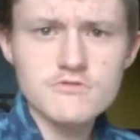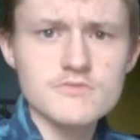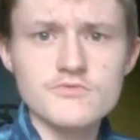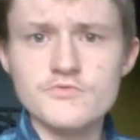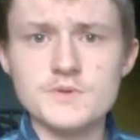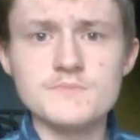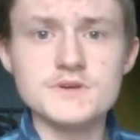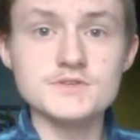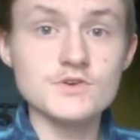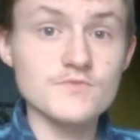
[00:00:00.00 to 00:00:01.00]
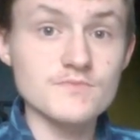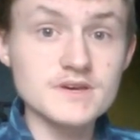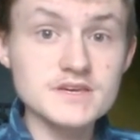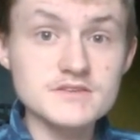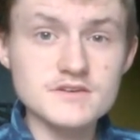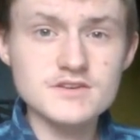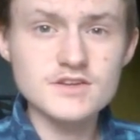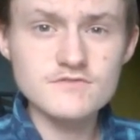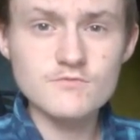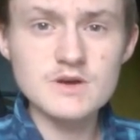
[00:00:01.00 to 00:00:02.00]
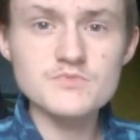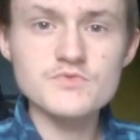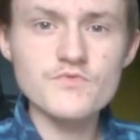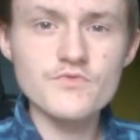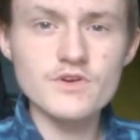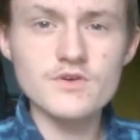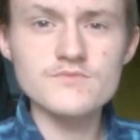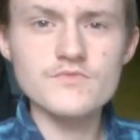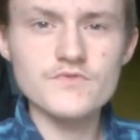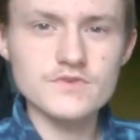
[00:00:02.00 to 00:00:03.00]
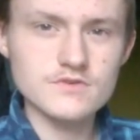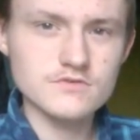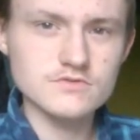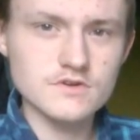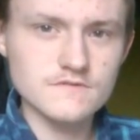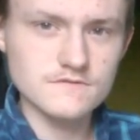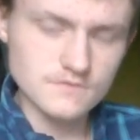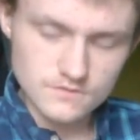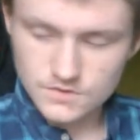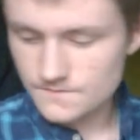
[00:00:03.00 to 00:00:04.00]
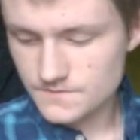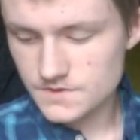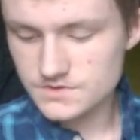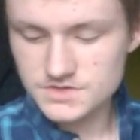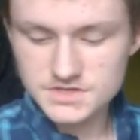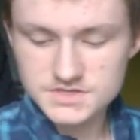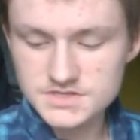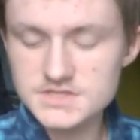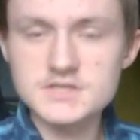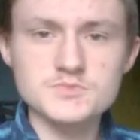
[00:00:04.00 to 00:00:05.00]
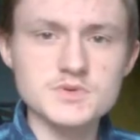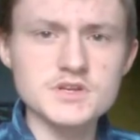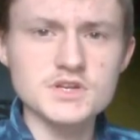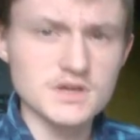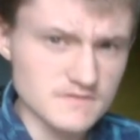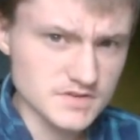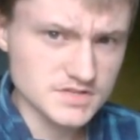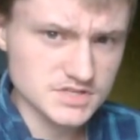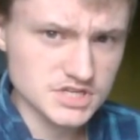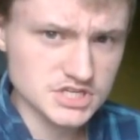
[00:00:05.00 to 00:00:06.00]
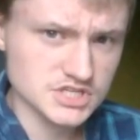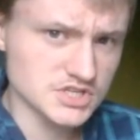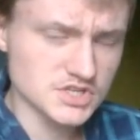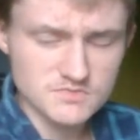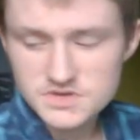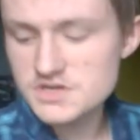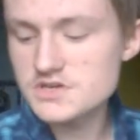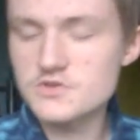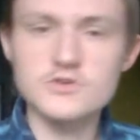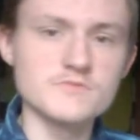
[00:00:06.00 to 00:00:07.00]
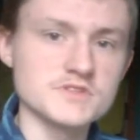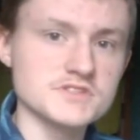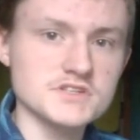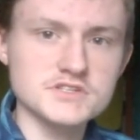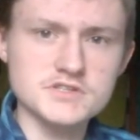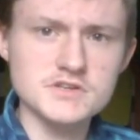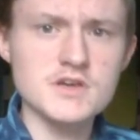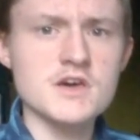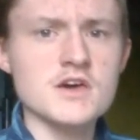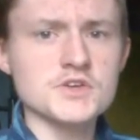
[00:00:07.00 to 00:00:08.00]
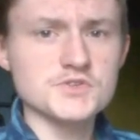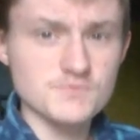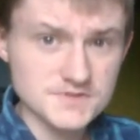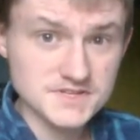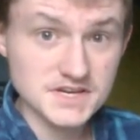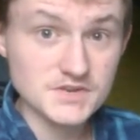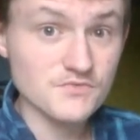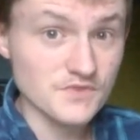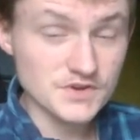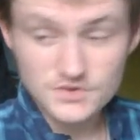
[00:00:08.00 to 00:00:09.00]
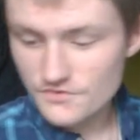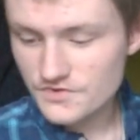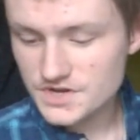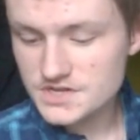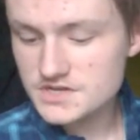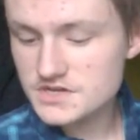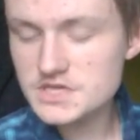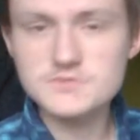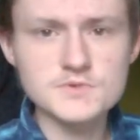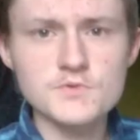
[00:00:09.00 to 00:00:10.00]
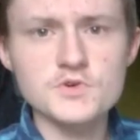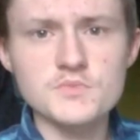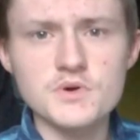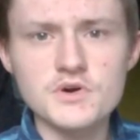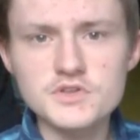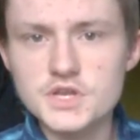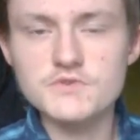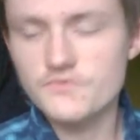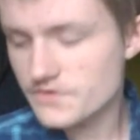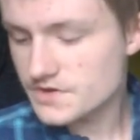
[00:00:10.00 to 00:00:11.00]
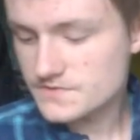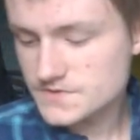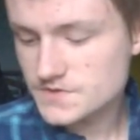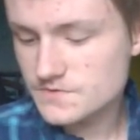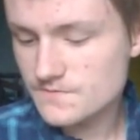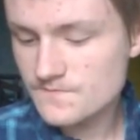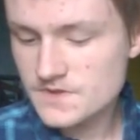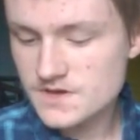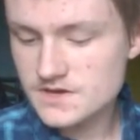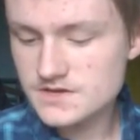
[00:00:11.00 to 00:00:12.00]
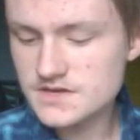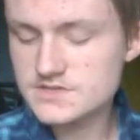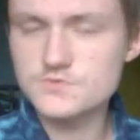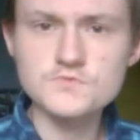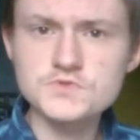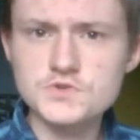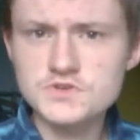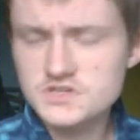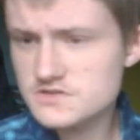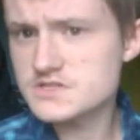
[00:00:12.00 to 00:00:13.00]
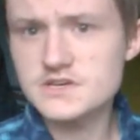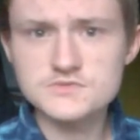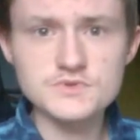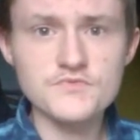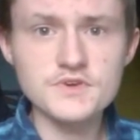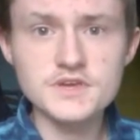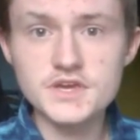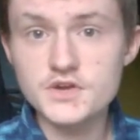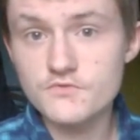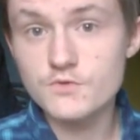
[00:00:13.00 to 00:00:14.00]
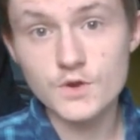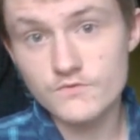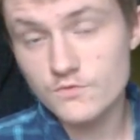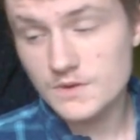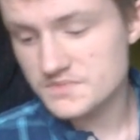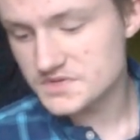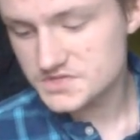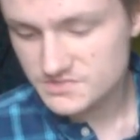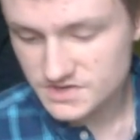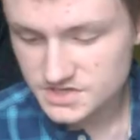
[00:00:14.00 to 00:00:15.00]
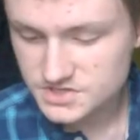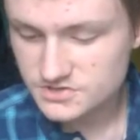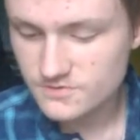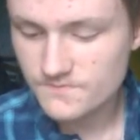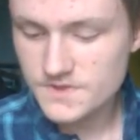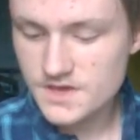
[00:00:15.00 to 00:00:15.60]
Weaponry, as I've made another weapon from Far Cry 4. Yes, this has been another suggestion to me in the comments section, so once again, thank you for that. It keeps me occupied and everything else, so yes, and also it saves me thinking of what other weapons to make, so